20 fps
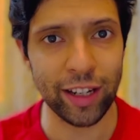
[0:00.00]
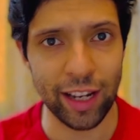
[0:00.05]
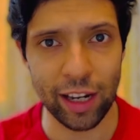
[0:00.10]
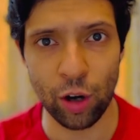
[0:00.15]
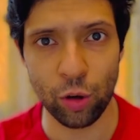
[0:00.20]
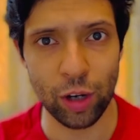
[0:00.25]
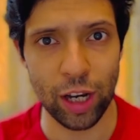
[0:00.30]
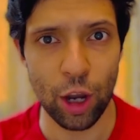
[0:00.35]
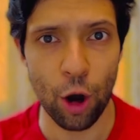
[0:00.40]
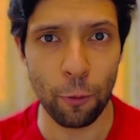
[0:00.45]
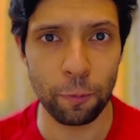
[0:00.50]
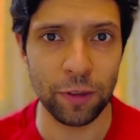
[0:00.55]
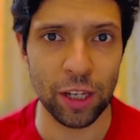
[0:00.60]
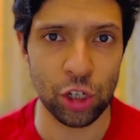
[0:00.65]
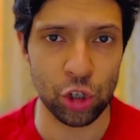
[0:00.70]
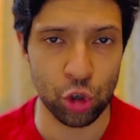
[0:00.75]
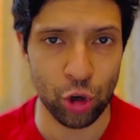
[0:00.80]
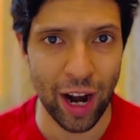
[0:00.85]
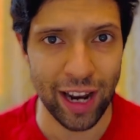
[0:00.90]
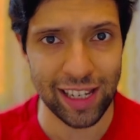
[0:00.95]
can only hope
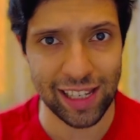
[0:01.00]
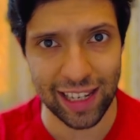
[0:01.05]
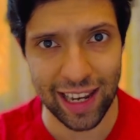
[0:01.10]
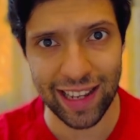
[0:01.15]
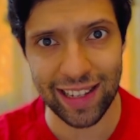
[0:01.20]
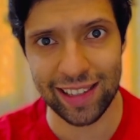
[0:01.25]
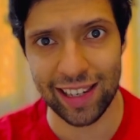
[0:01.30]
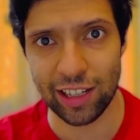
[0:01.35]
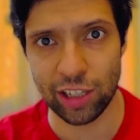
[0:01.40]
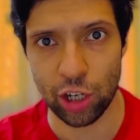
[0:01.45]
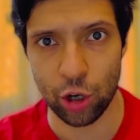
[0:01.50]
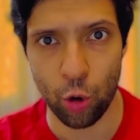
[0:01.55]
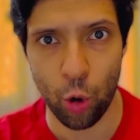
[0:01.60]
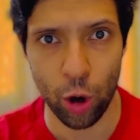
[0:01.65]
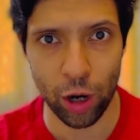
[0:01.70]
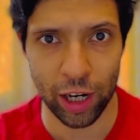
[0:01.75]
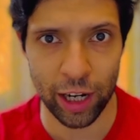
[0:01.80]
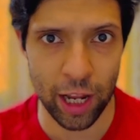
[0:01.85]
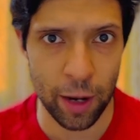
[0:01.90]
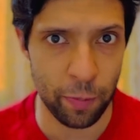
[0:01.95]
this translates into
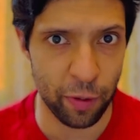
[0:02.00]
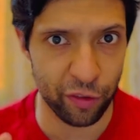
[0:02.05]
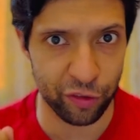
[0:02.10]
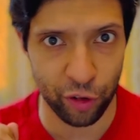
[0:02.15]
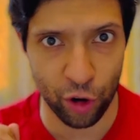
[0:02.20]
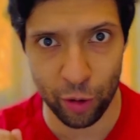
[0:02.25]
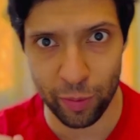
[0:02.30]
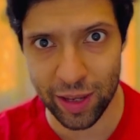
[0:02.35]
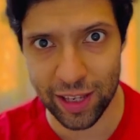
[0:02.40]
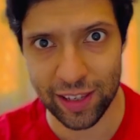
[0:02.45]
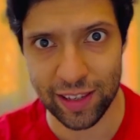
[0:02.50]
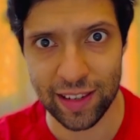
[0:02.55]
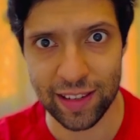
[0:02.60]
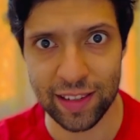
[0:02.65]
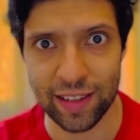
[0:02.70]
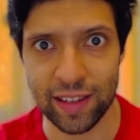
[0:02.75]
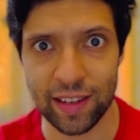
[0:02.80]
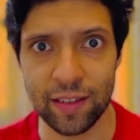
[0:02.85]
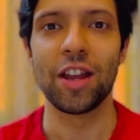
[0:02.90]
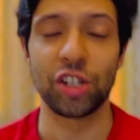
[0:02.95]
quality
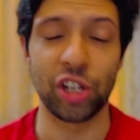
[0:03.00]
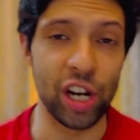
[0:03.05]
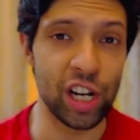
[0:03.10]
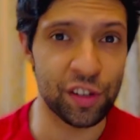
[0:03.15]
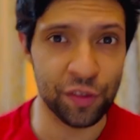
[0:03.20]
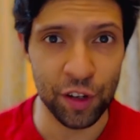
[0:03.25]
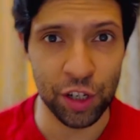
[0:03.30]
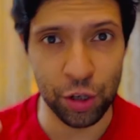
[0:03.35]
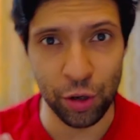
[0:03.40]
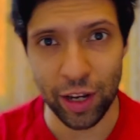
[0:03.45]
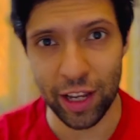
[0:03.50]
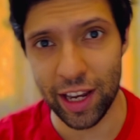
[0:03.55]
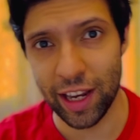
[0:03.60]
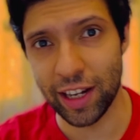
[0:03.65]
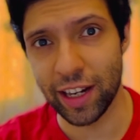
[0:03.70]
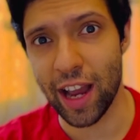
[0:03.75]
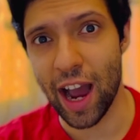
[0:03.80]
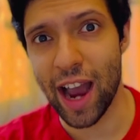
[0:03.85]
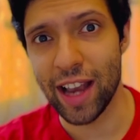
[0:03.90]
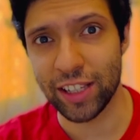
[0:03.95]
performances. Cheers for tuning
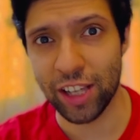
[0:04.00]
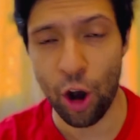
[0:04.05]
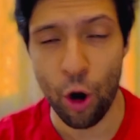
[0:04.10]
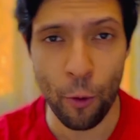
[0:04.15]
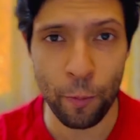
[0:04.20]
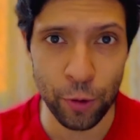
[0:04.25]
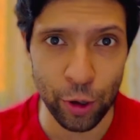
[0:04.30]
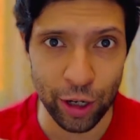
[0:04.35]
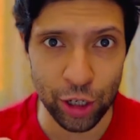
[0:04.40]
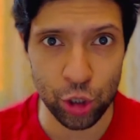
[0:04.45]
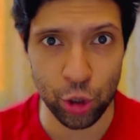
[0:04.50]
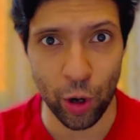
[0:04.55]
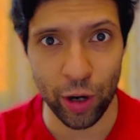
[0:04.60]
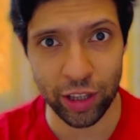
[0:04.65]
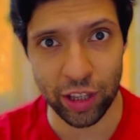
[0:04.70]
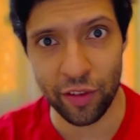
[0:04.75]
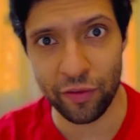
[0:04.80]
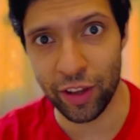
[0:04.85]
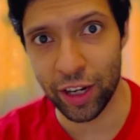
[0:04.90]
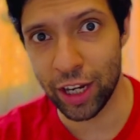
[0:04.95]
in, guys. I hope you
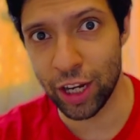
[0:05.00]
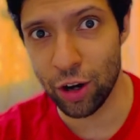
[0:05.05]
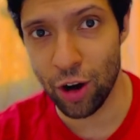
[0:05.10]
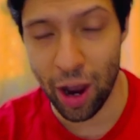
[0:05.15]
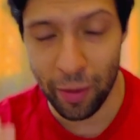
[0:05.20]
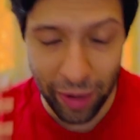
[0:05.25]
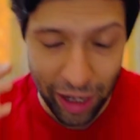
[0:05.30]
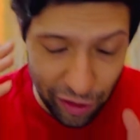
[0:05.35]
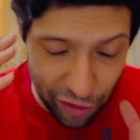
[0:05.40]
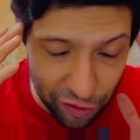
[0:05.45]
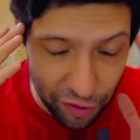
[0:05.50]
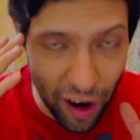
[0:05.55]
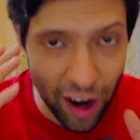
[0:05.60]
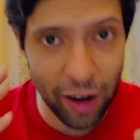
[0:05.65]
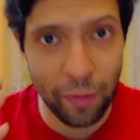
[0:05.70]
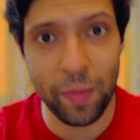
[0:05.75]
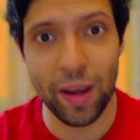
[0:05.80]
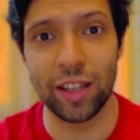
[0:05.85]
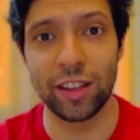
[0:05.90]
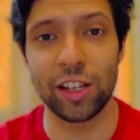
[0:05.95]
enjoyed the video. I mean, fuck
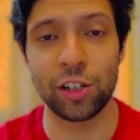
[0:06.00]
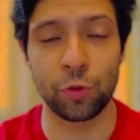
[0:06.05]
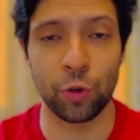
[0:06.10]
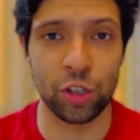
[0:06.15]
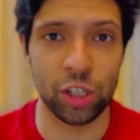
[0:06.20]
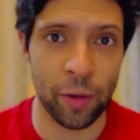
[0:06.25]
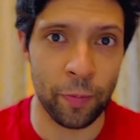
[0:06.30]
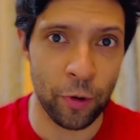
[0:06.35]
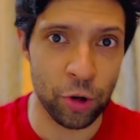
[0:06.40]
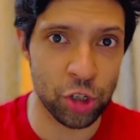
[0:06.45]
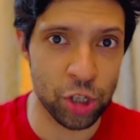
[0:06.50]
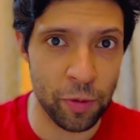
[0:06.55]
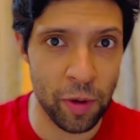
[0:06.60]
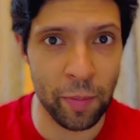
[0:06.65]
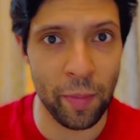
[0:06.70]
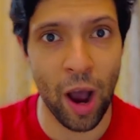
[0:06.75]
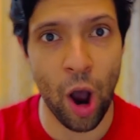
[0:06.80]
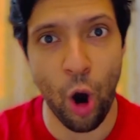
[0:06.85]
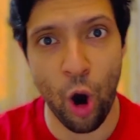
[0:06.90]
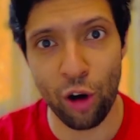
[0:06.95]
me, this was supposed to be
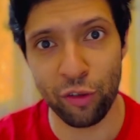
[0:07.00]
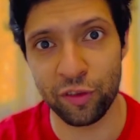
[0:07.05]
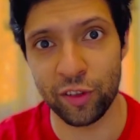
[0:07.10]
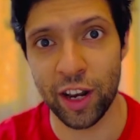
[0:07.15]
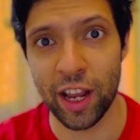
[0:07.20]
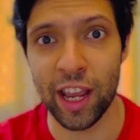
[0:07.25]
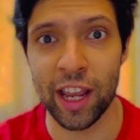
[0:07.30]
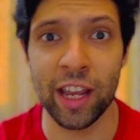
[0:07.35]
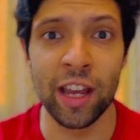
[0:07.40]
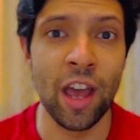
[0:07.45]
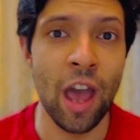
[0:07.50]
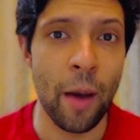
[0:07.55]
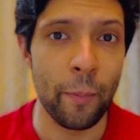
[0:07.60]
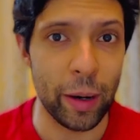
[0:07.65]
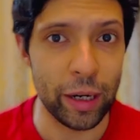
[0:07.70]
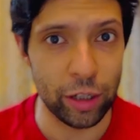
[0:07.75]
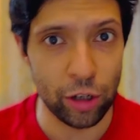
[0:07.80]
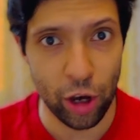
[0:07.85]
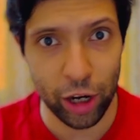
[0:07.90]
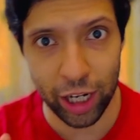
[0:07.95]
my off day,
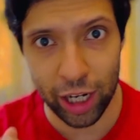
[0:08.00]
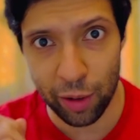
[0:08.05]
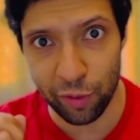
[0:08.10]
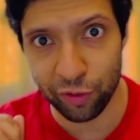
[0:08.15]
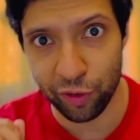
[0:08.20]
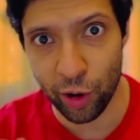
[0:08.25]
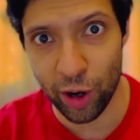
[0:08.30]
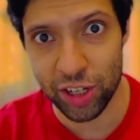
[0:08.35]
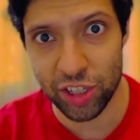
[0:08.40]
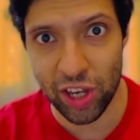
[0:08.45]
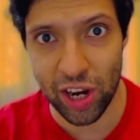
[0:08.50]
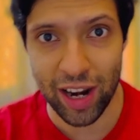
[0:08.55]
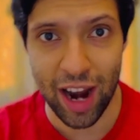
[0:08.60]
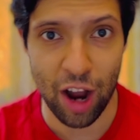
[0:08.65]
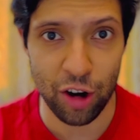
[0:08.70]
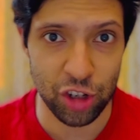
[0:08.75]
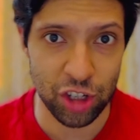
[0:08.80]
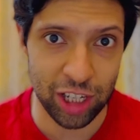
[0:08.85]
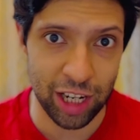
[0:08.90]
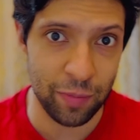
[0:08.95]
but Nottingham Forest
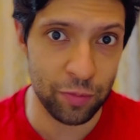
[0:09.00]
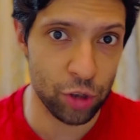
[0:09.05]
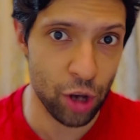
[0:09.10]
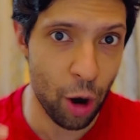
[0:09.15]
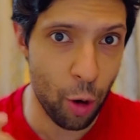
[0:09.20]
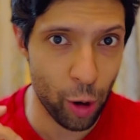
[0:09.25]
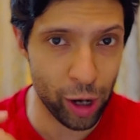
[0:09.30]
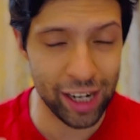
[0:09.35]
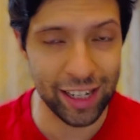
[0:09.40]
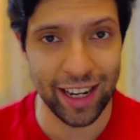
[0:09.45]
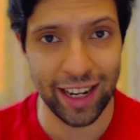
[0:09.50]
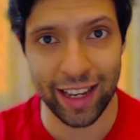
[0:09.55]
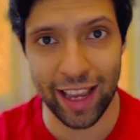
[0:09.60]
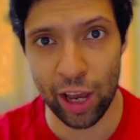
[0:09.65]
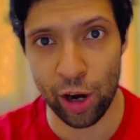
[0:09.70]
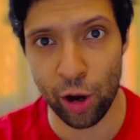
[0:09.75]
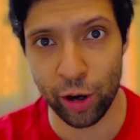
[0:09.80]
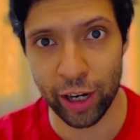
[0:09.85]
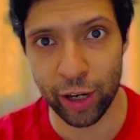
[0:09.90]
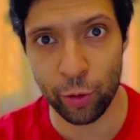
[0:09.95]
announced him, so I wanted to get
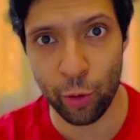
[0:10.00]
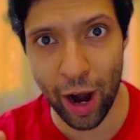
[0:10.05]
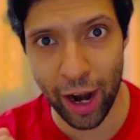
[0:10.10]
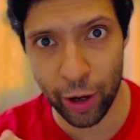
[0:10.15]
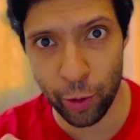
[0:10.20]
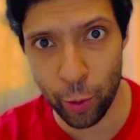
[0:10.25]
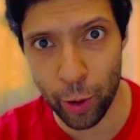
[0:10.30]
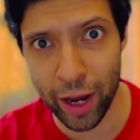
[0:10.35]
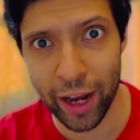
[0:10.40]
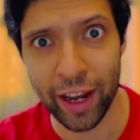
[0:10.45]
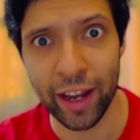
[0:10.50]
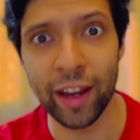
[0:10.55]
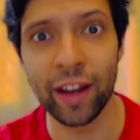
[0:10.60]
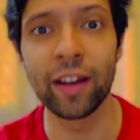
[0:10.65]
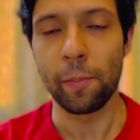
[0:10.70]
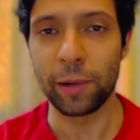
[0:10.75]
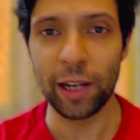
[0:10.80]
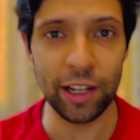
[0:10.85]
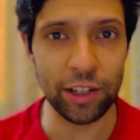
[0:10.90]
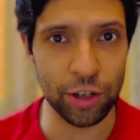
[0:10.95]
on it right away.
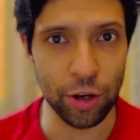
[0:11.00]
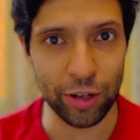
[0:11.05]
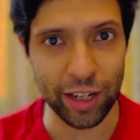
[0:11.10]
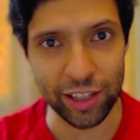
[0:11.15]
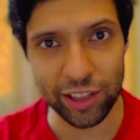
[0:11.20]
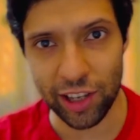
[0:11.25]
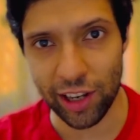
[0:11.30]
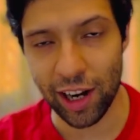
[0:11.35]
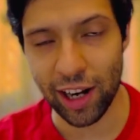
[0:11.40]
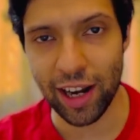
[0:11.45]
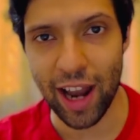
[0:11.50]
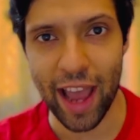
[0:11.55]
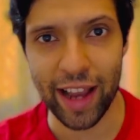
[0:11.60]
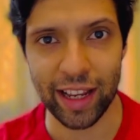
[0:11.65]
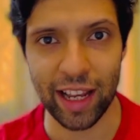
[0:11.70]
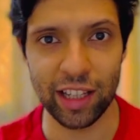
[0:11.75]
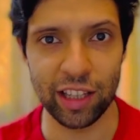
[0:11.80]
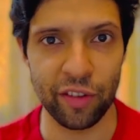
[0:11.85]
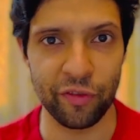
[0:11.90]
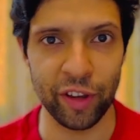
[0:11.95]
Please do consider
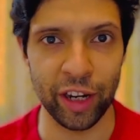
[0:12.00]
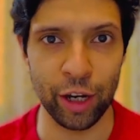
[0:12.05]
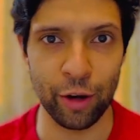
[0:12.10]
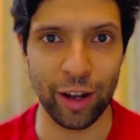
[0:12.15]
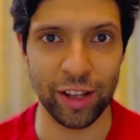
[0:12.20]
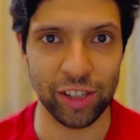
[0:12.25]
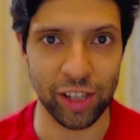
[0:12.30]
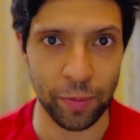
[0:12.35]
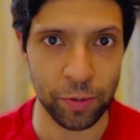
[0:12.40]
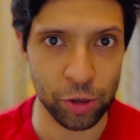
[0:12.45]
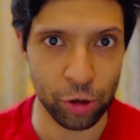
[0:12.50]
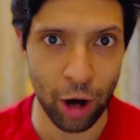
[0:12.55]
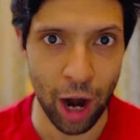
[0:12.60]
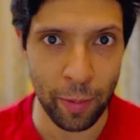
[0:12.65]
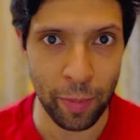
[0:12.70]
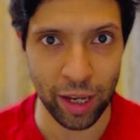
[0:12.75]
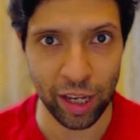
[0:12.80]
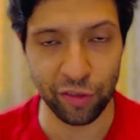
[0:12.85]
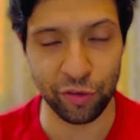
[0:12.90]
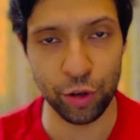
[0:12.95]
liking the video and
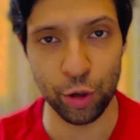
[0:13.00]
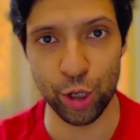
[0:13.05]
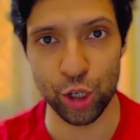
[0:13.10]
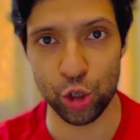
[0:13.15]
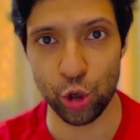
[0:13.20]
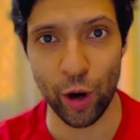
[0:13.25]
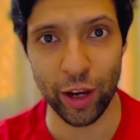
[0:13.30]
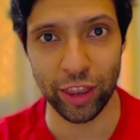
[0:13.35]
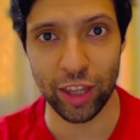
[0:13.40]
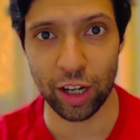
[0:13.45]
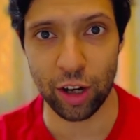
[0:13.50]
subscribing if you enjoyed the